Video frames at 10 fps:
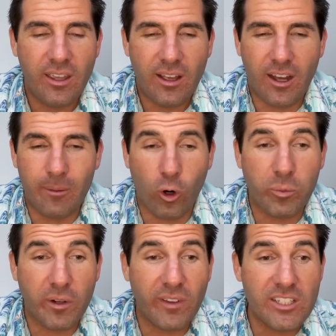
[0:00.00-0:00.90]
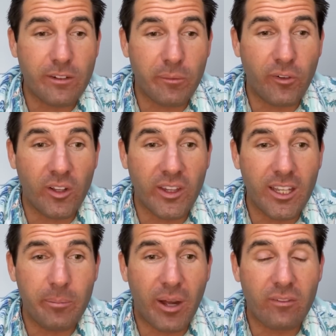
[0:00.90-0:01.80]
um, or prevented from falling into
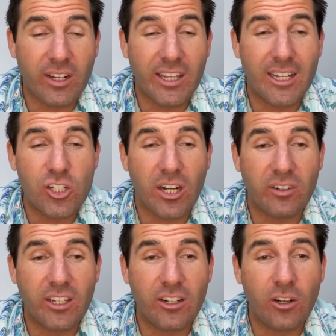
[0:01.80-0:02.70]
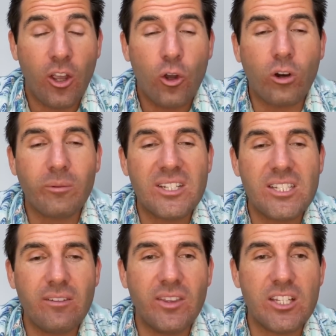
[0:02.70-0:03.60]
poverty each and every year who are
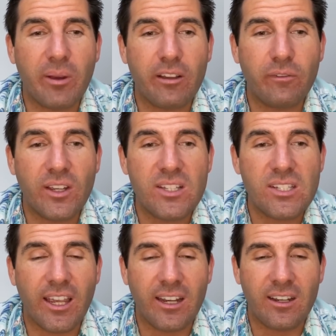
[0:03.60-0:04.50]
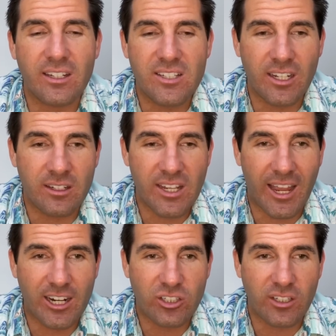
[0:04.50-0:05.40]
receiving these benefits and didn't
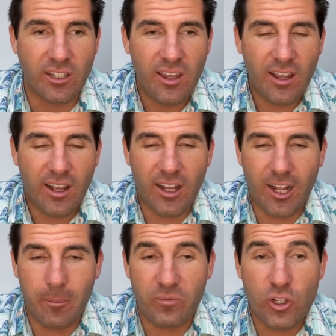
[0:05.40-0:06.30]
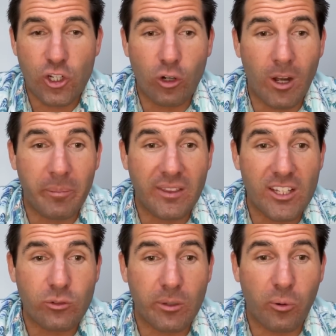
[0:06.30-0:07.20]
actually um, show up in
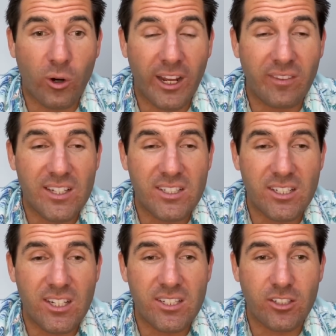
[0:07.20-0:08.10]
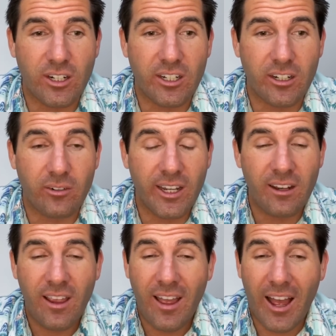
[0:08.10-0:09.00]
this report and these statistics right here, right?
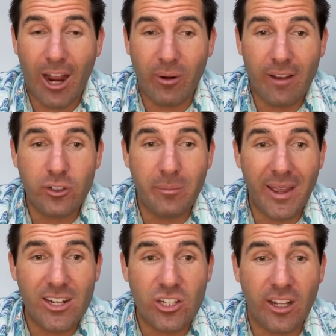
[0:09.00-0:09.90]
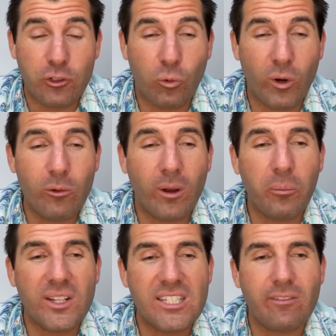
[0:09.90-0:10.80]
I would have to imagine if
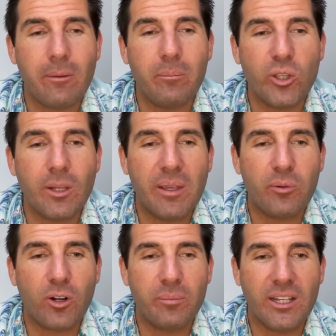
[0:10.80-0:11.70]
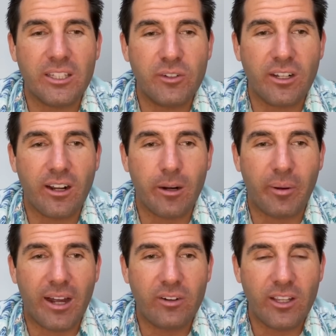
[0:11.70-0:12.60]
21.7 million people are being lifted out of
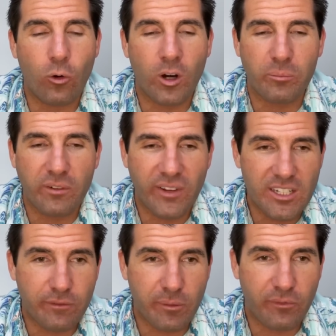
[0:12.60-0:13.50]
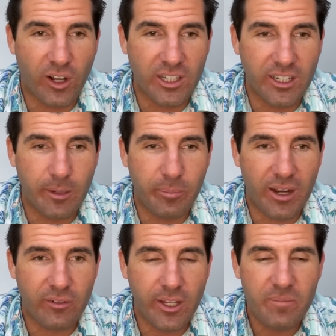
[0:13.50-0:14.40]
poverty or prevented from falling into
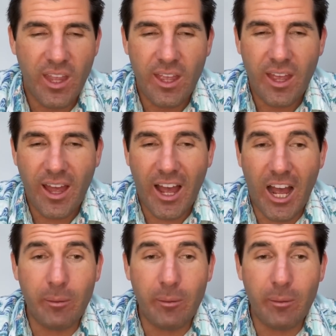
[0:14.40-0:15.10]
poverty, how